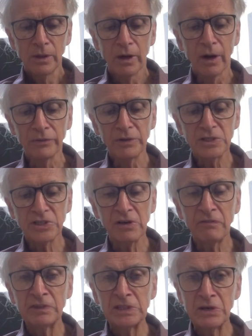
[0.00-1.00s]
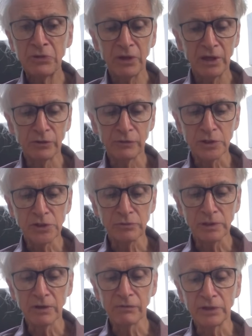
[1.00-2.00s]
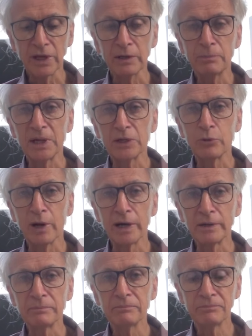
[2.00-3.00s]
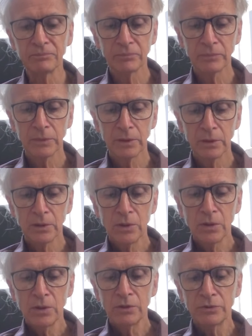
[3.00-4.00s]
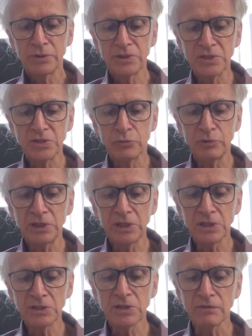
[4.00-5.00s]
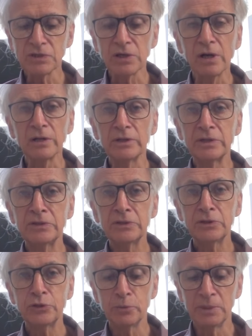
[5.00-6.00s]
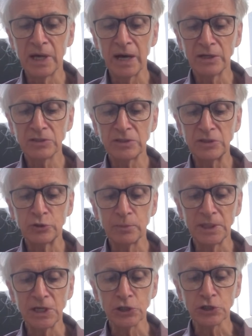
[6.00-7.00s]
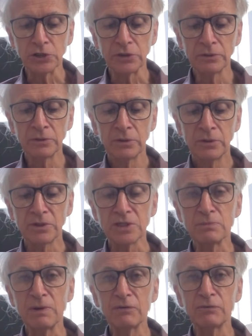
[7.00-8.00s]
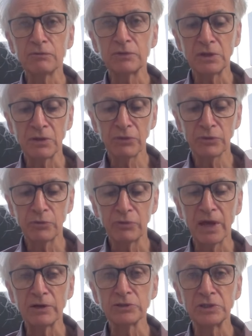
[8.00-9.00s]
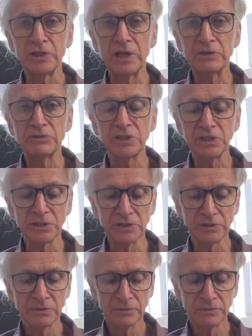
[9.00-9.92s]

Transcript: on the seventieth anniversary of the Nakba crime. This is Greetings of Solid Humanized Determination, this May fifteenth, two thousand eighteen.